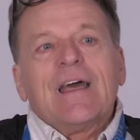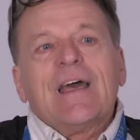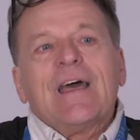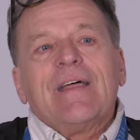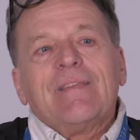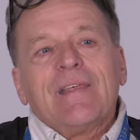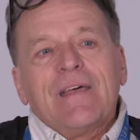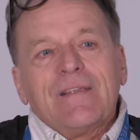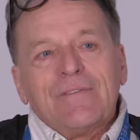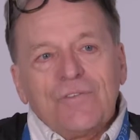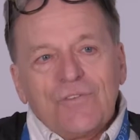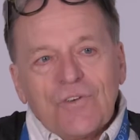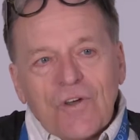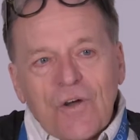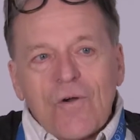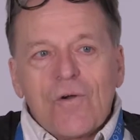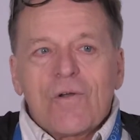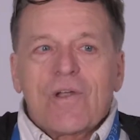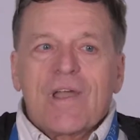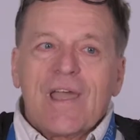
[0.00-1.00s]
and then
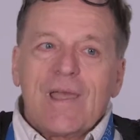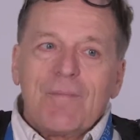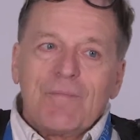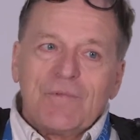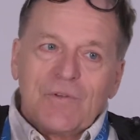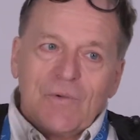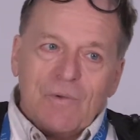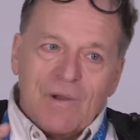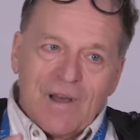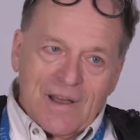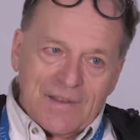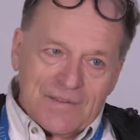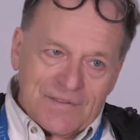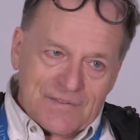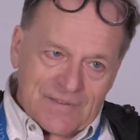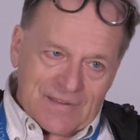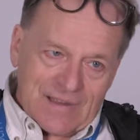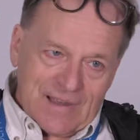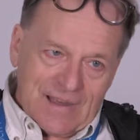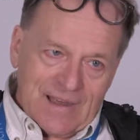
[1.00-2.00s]
Joe came to
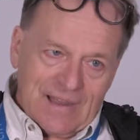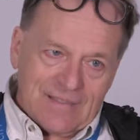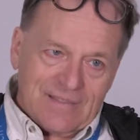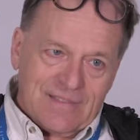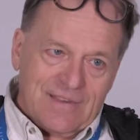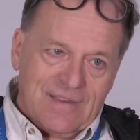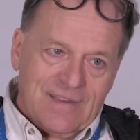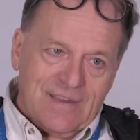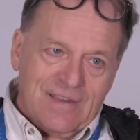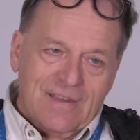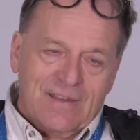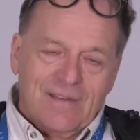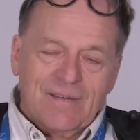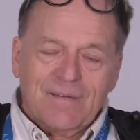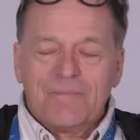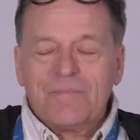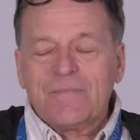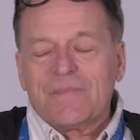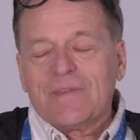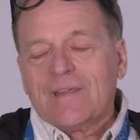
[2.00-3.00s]
us at
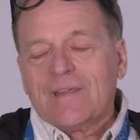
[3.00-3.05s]
the